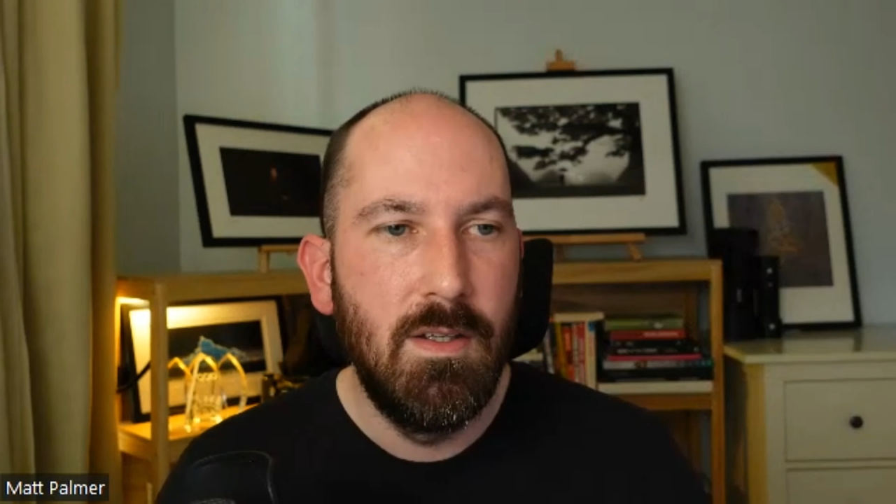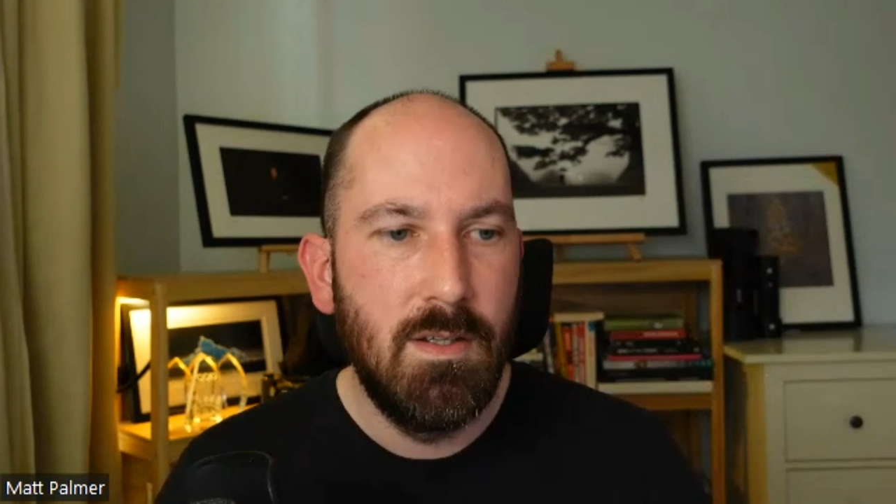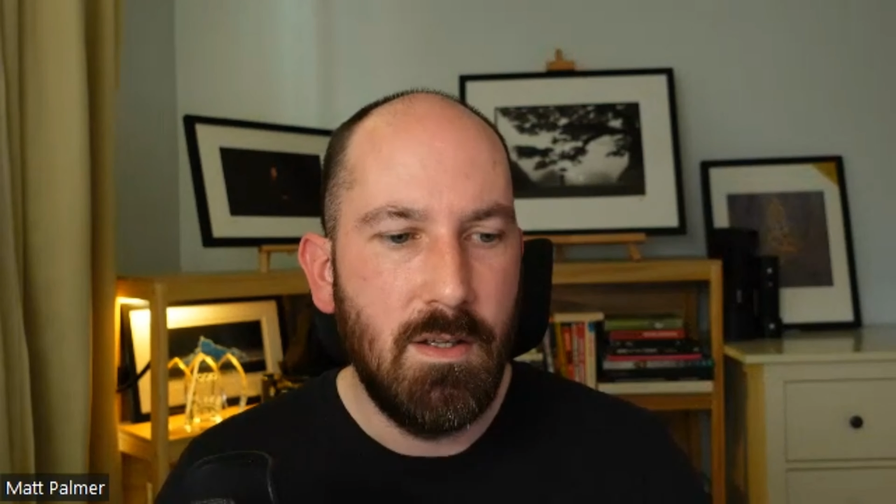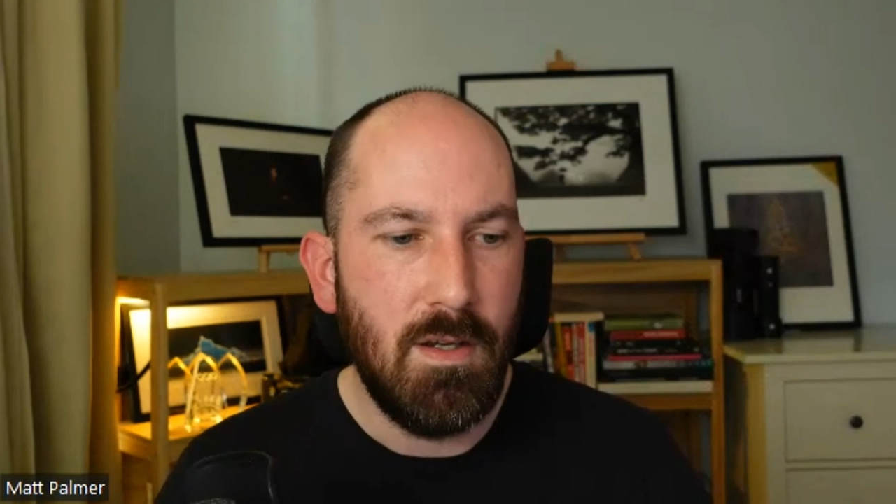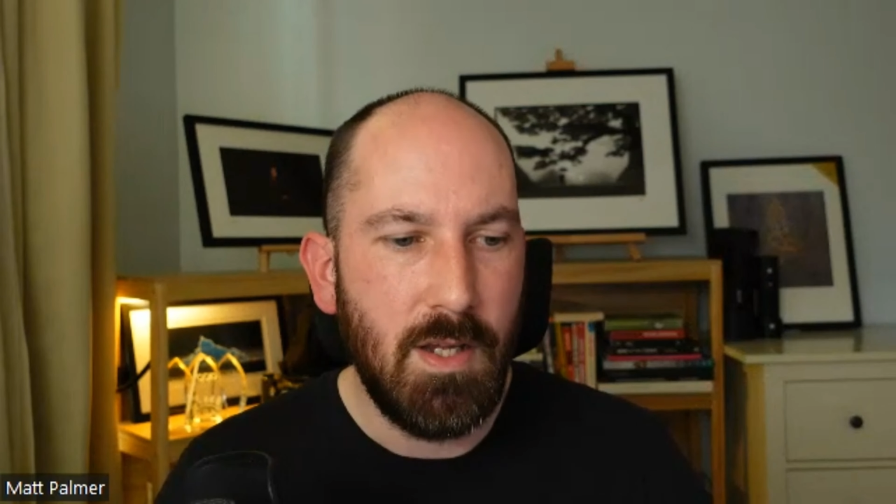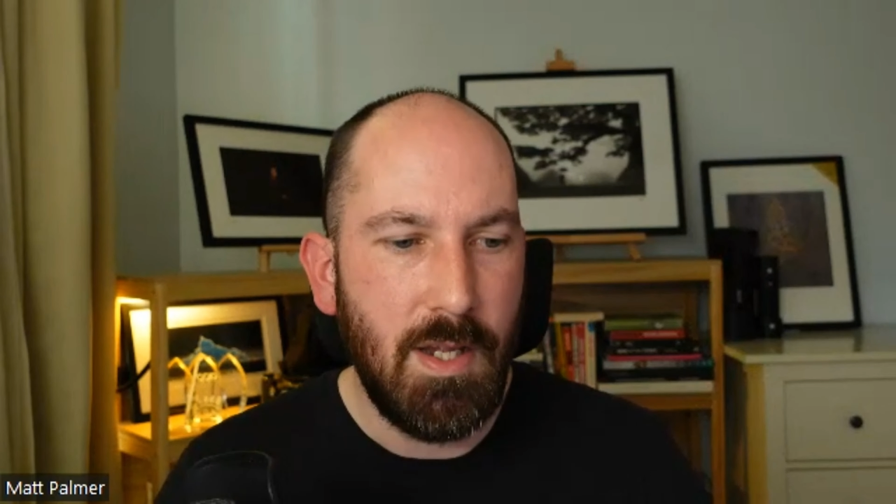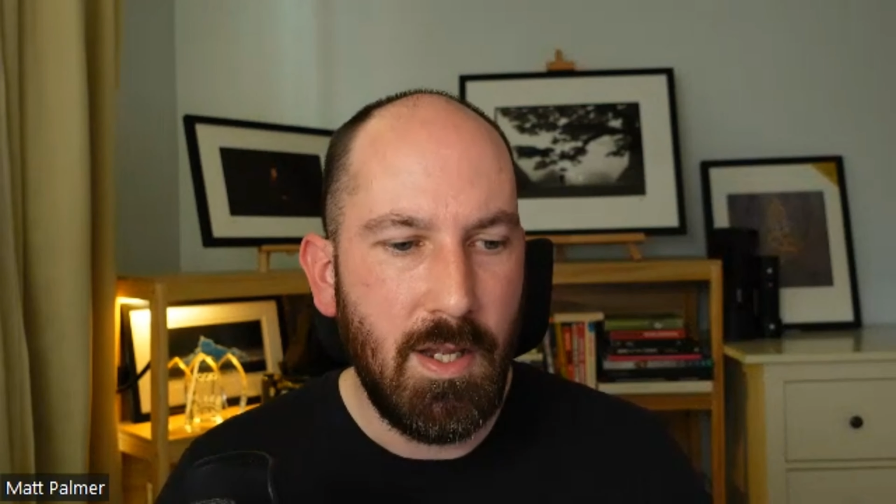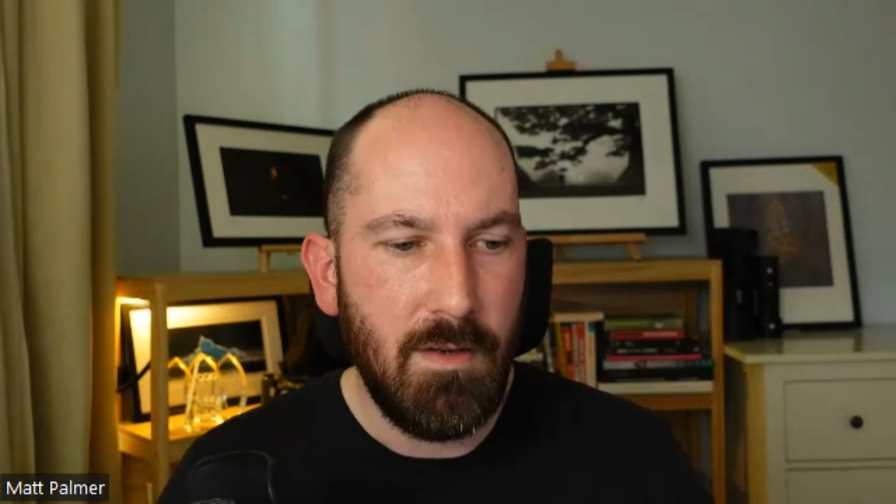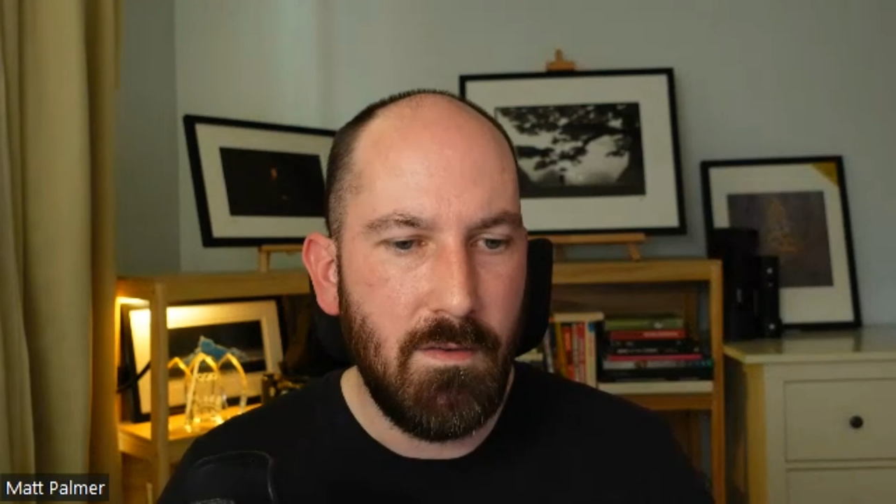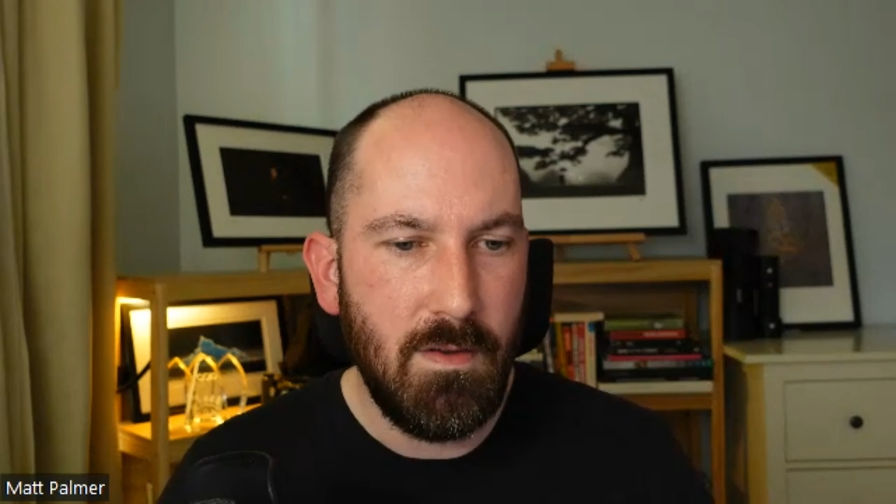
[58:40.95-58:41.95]
I
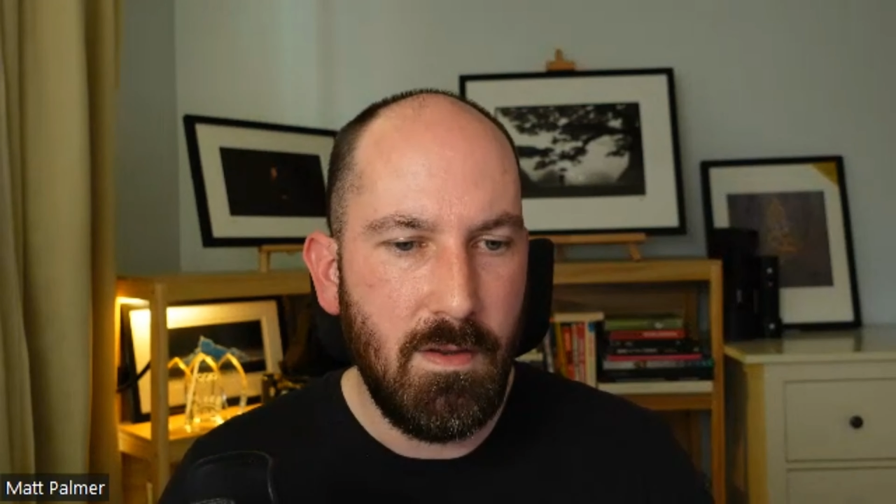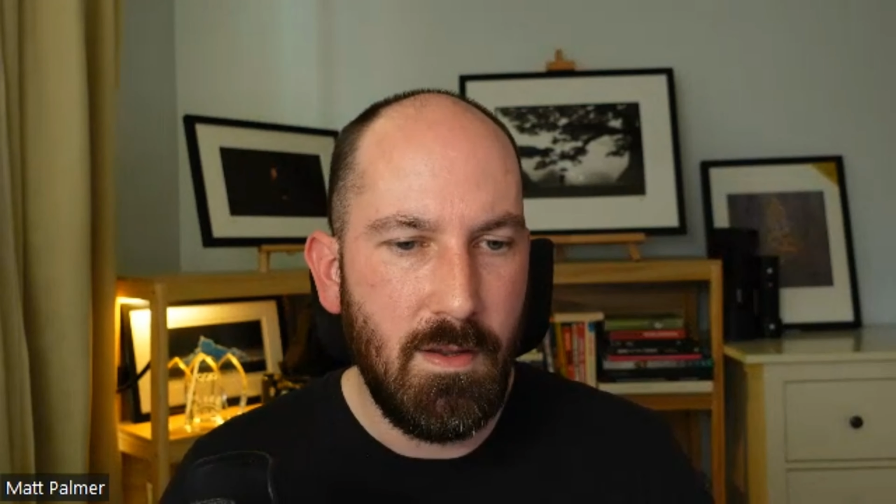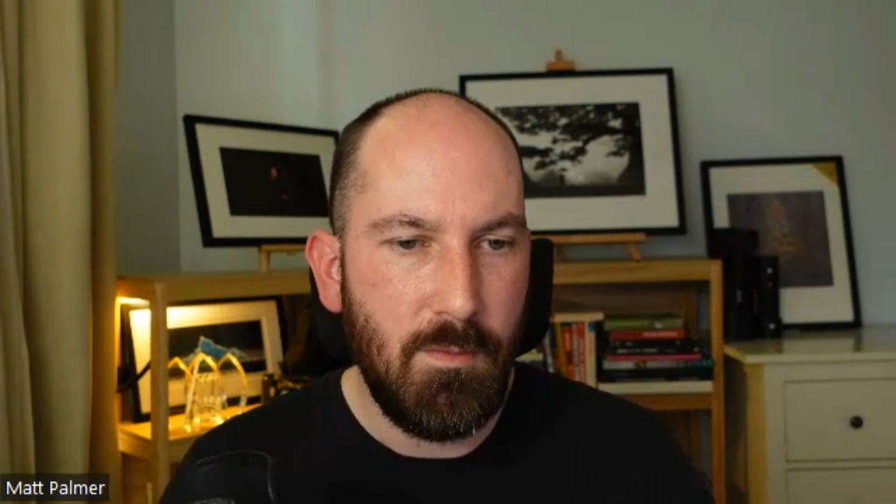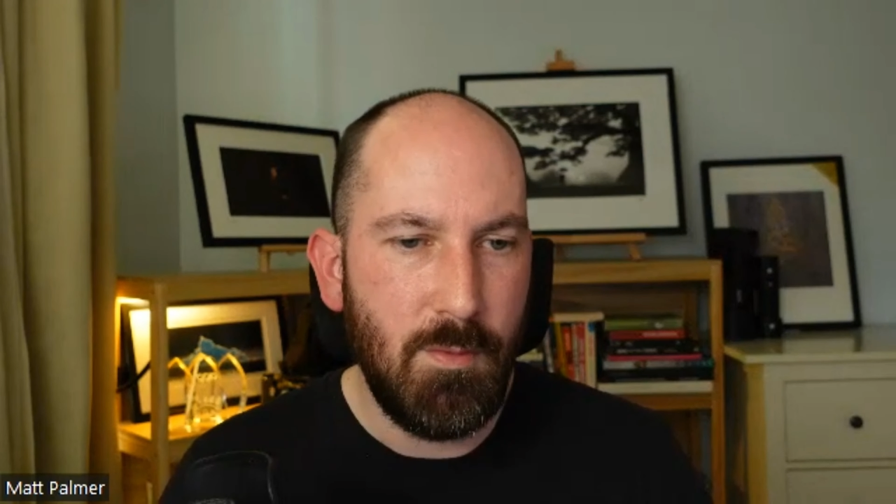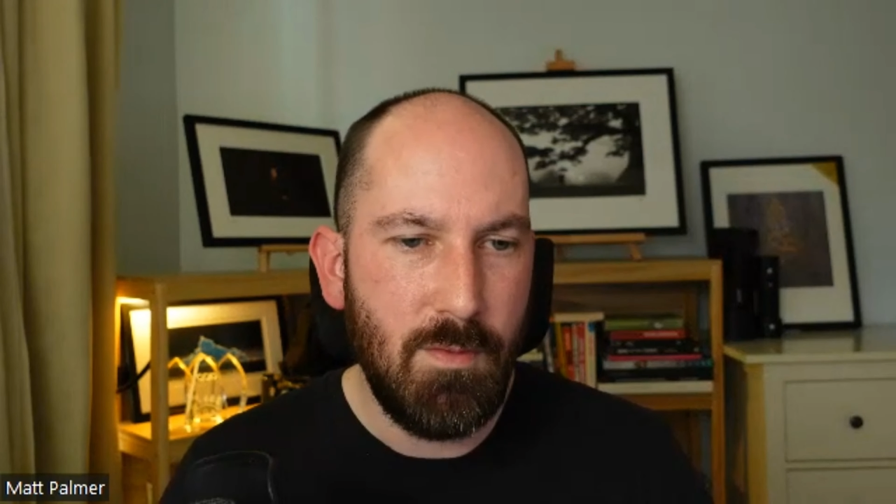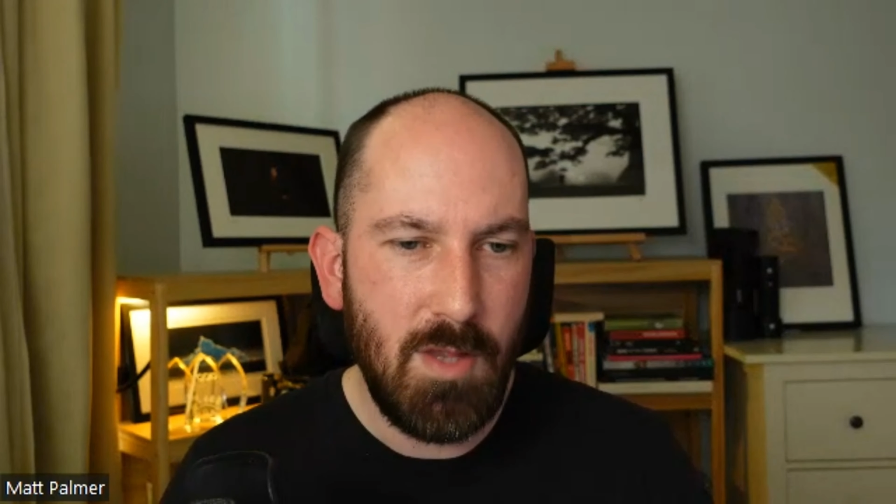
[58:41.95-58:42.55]
had, there